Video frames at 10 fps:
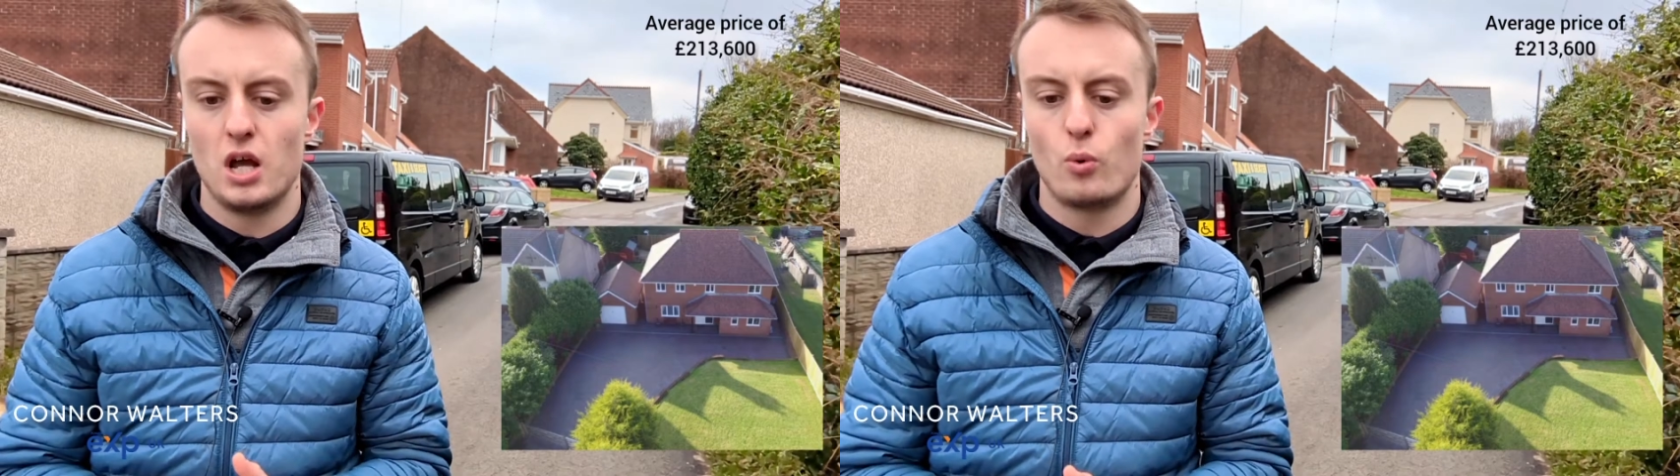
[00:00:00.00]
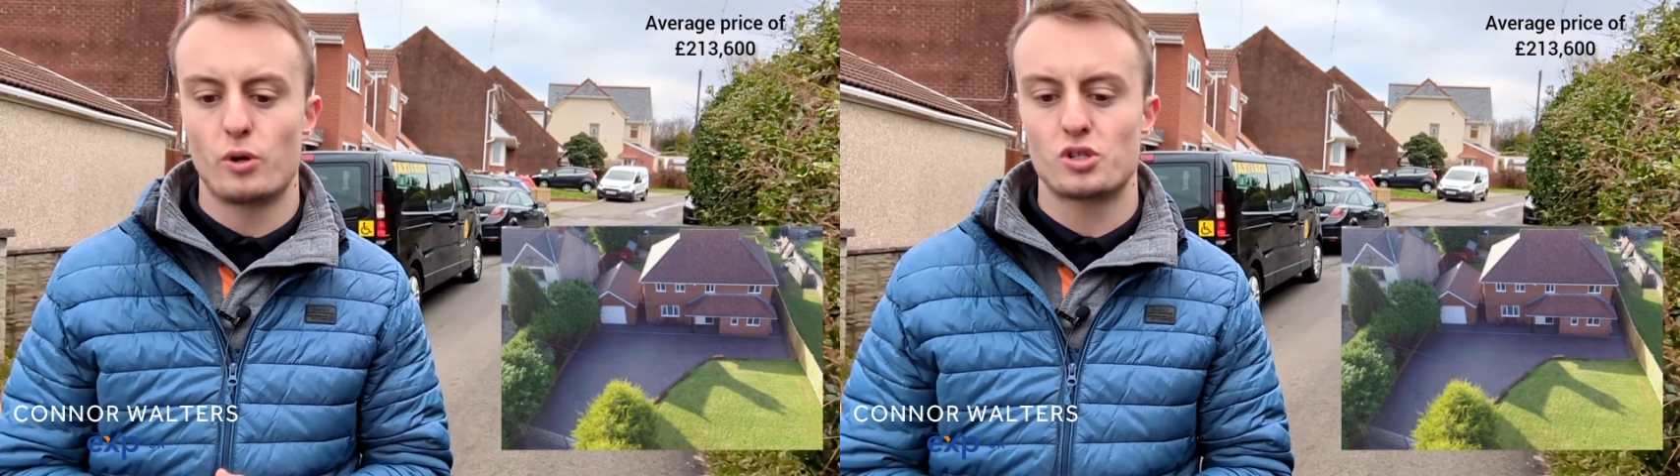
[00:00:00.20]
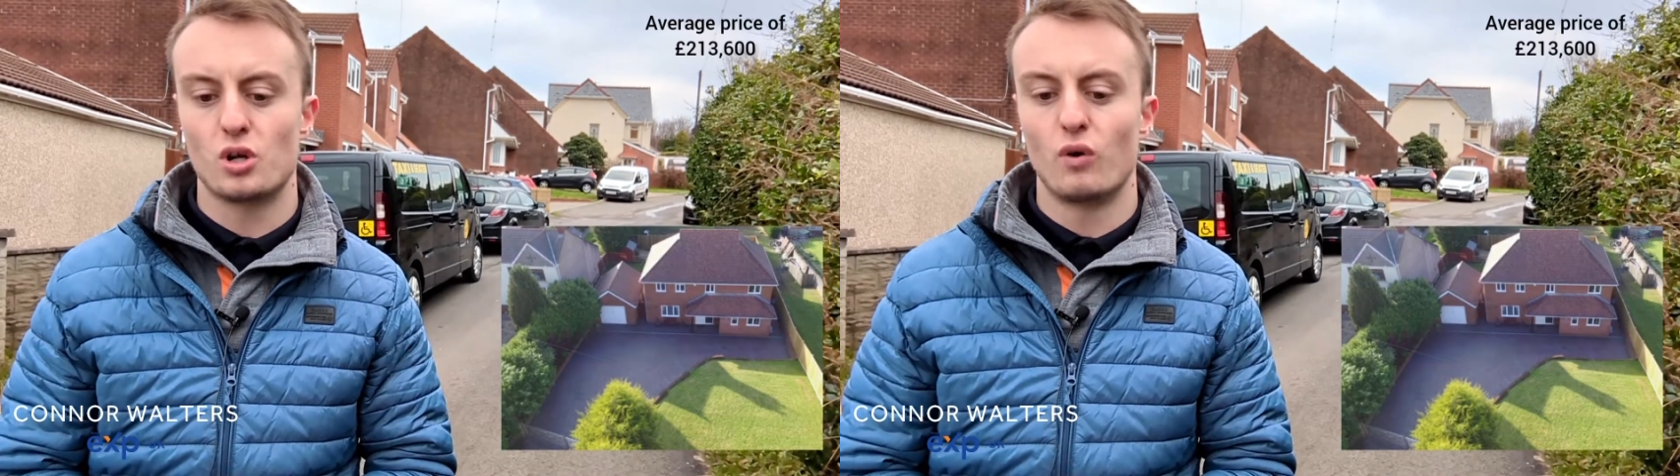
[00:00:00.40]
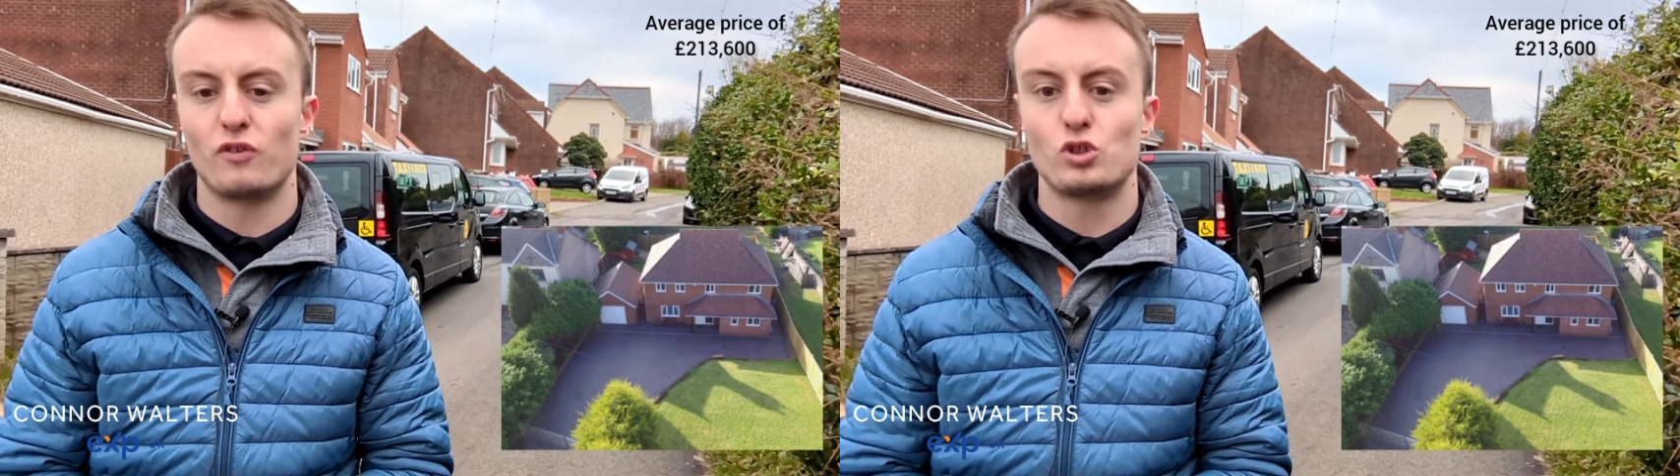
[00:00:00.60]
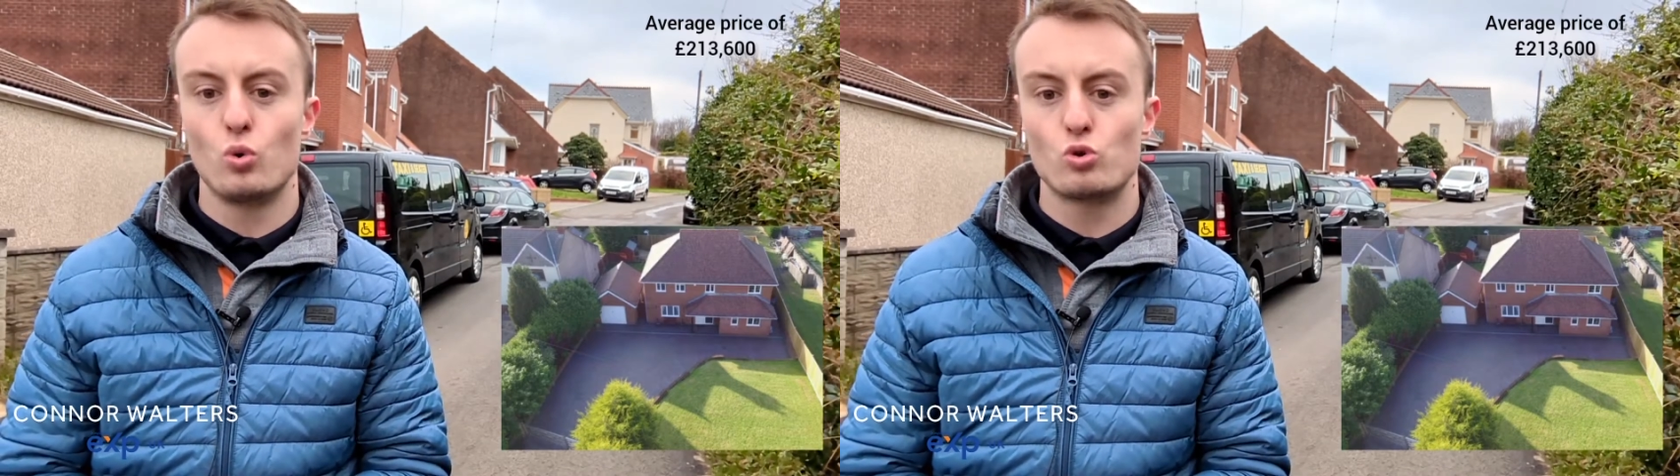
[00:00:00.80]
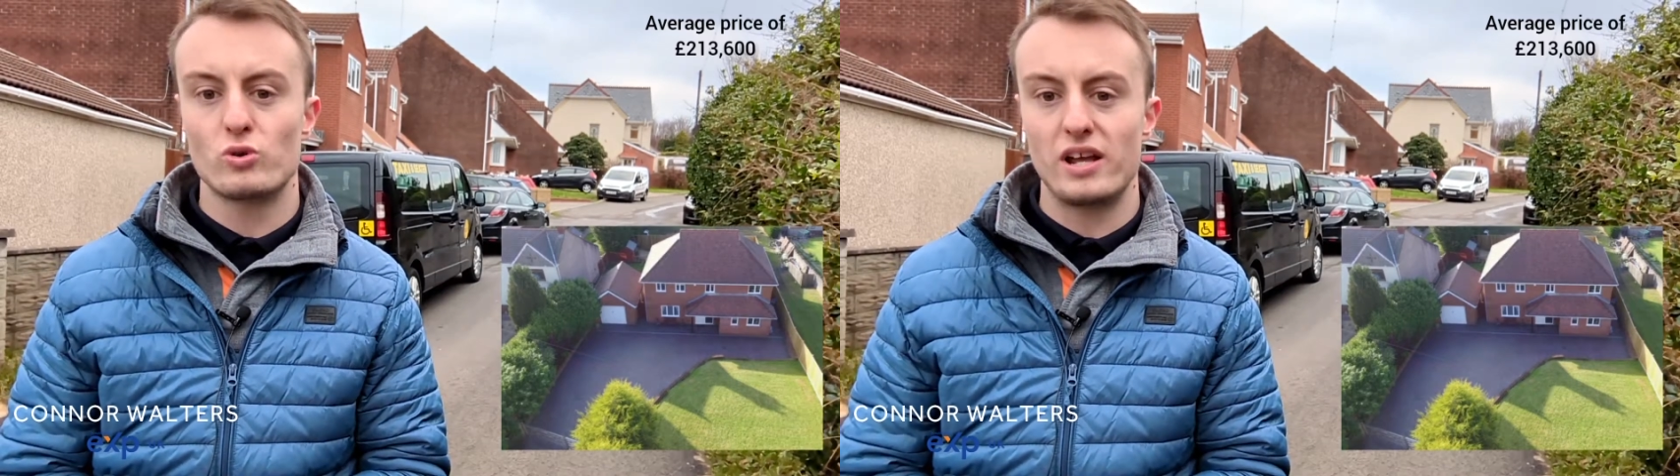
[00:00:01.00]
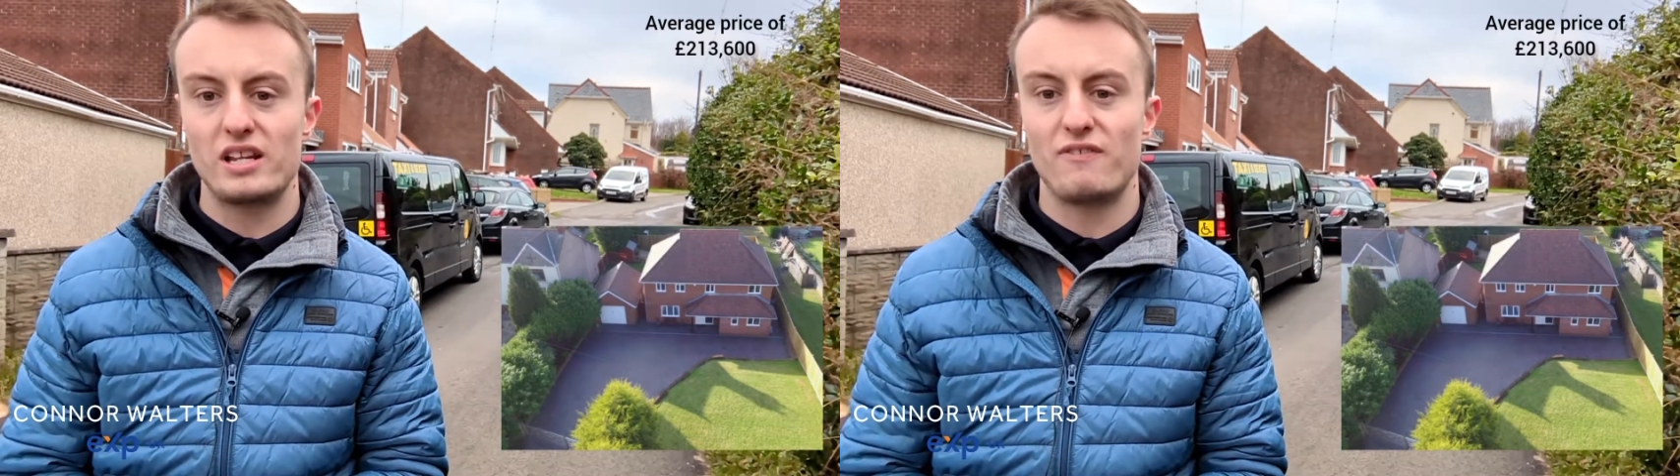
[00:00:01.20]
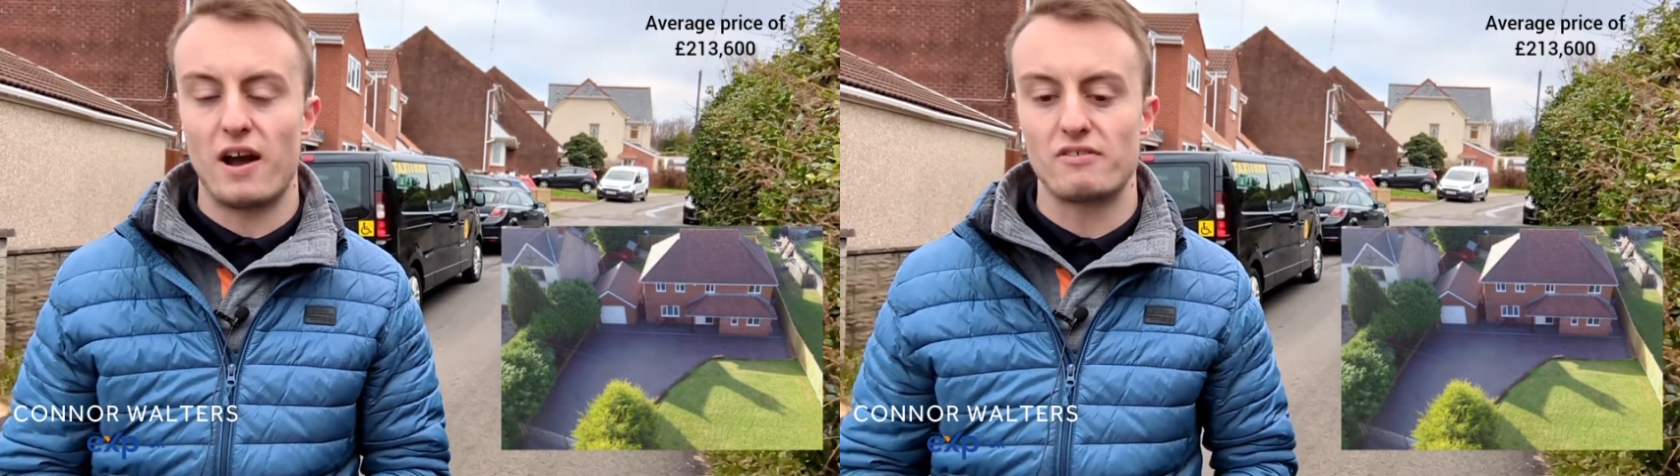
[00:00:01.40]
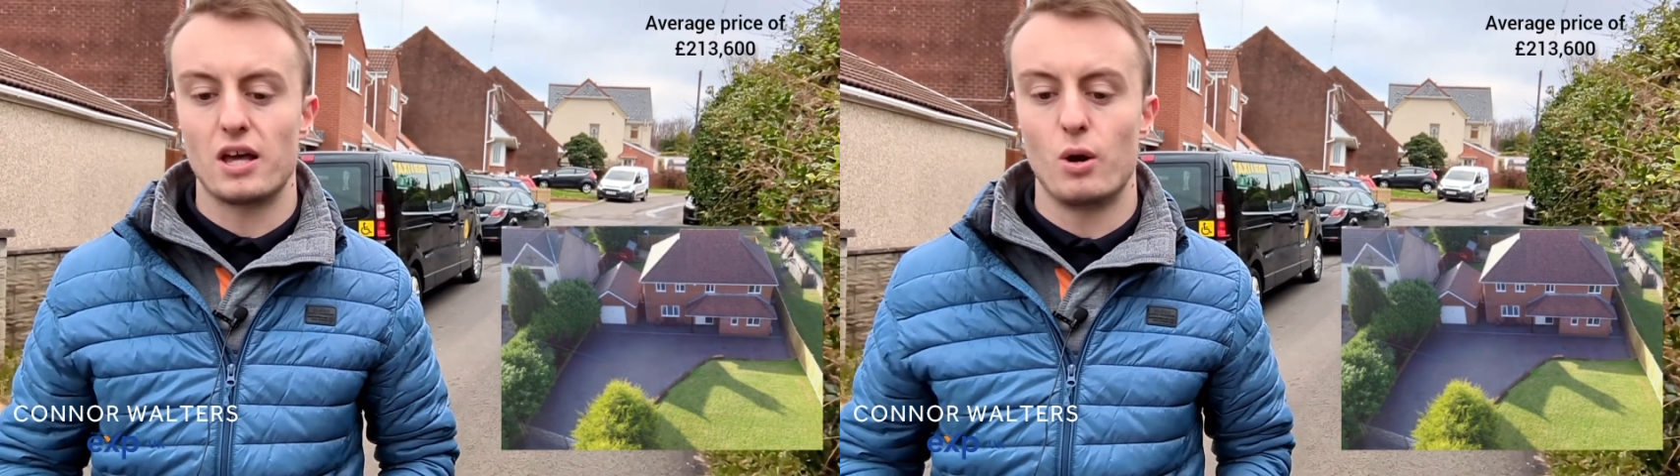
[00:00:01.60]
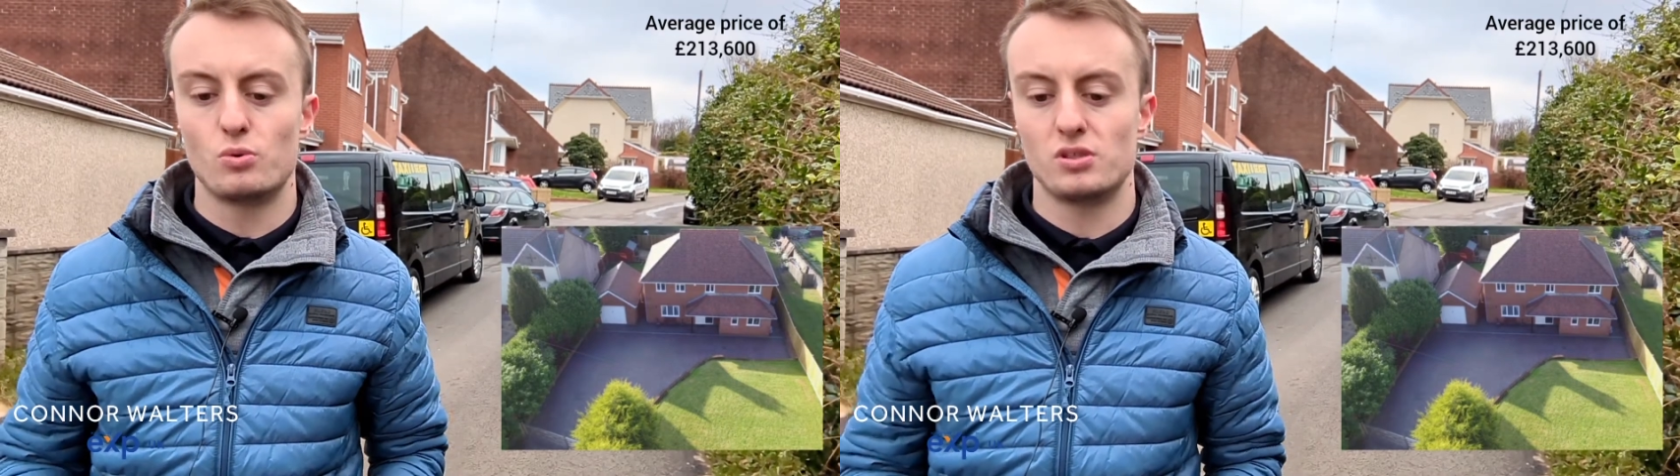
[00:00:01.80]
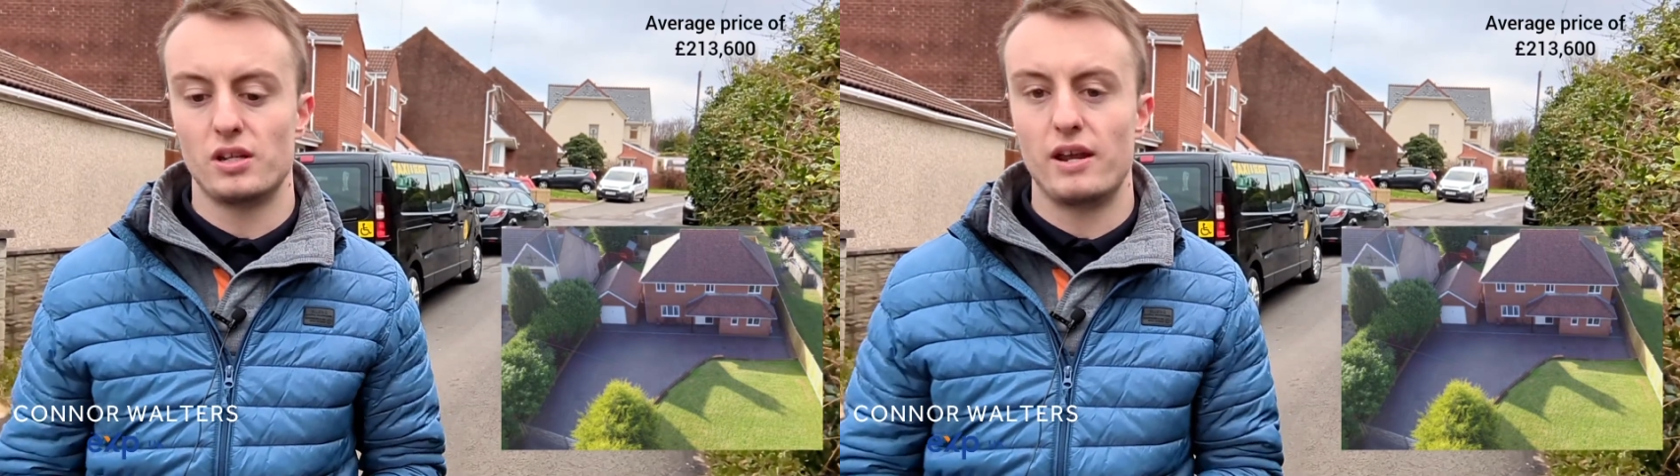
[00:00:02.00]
which sold for £285,000